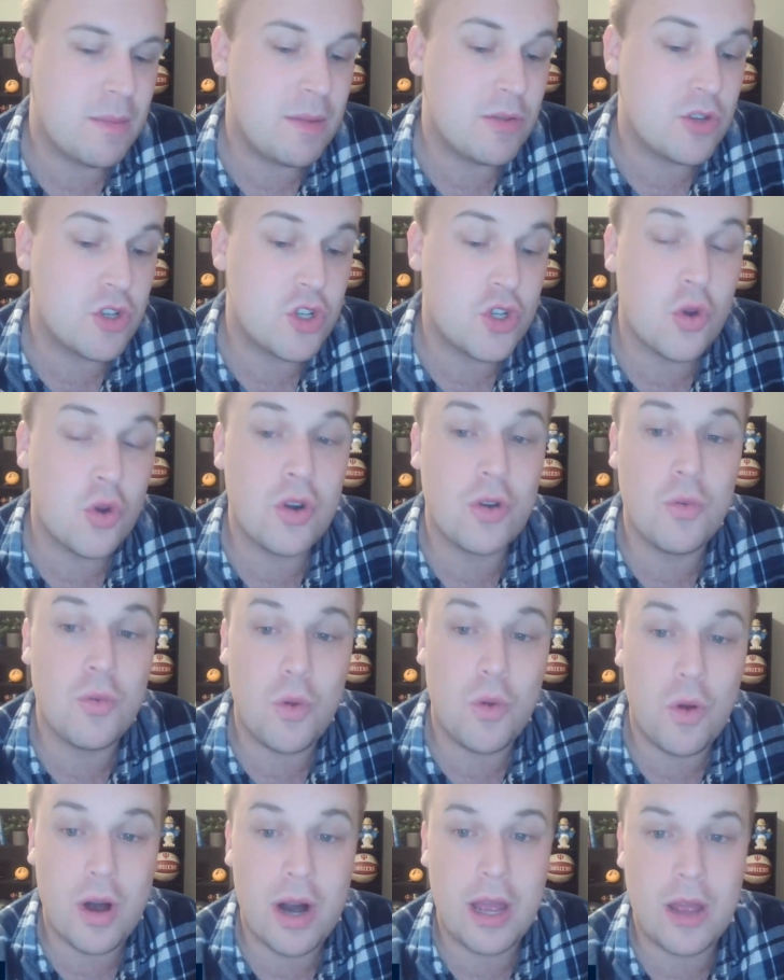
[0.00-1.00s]
It was Jordan
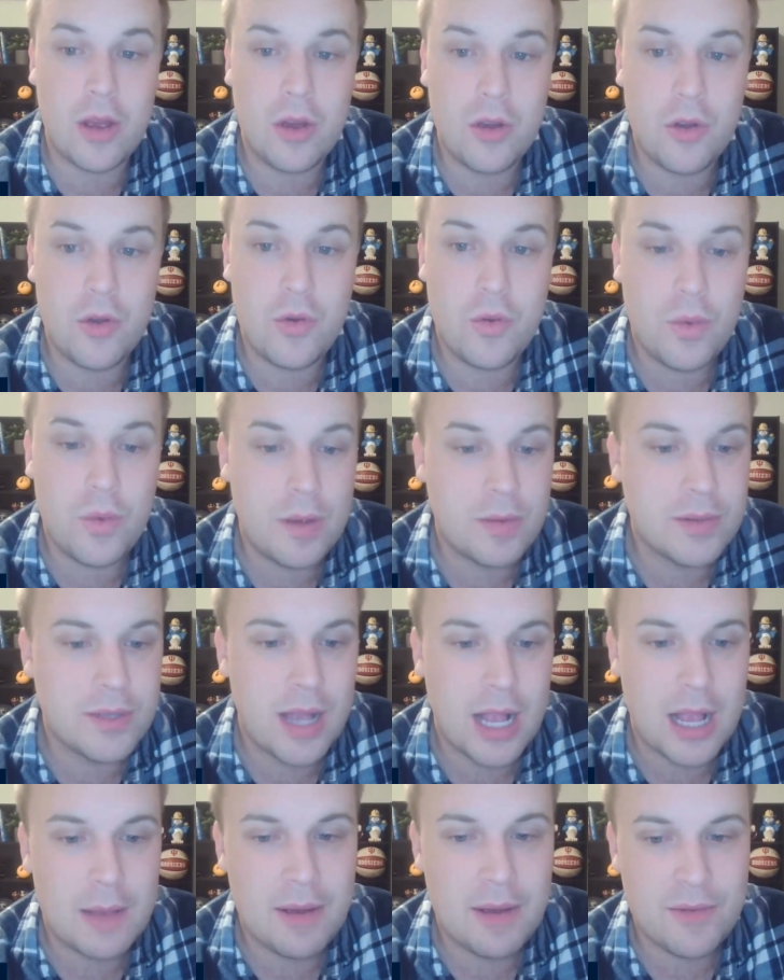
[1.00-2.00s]
Nwora, who we will
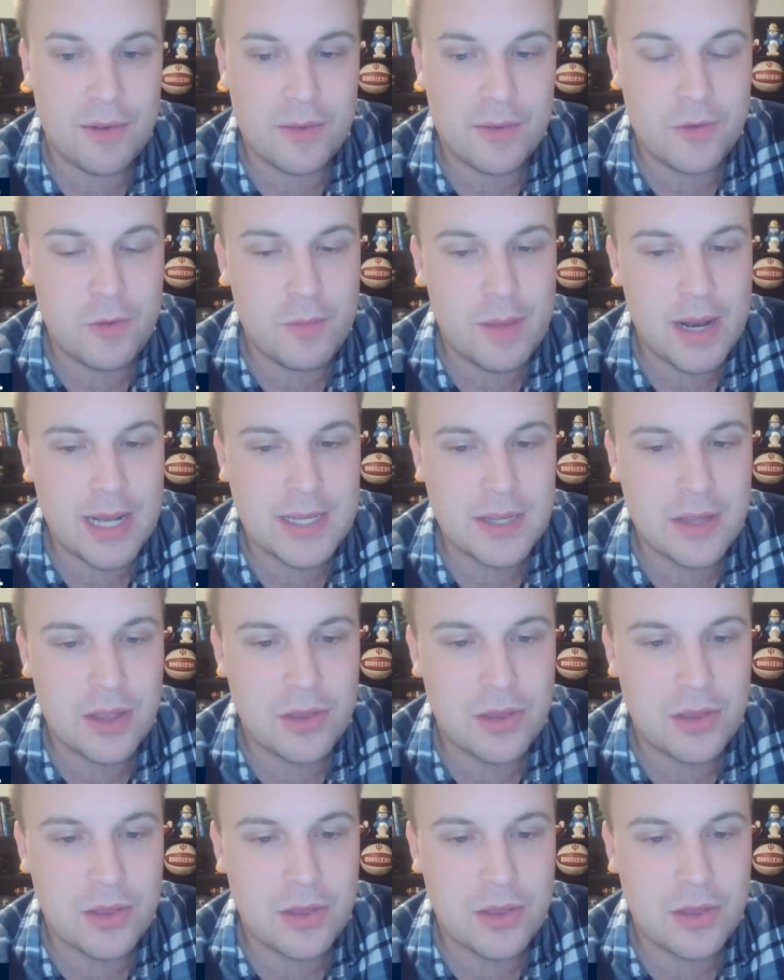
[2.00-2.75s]
talk about for a few minutes in the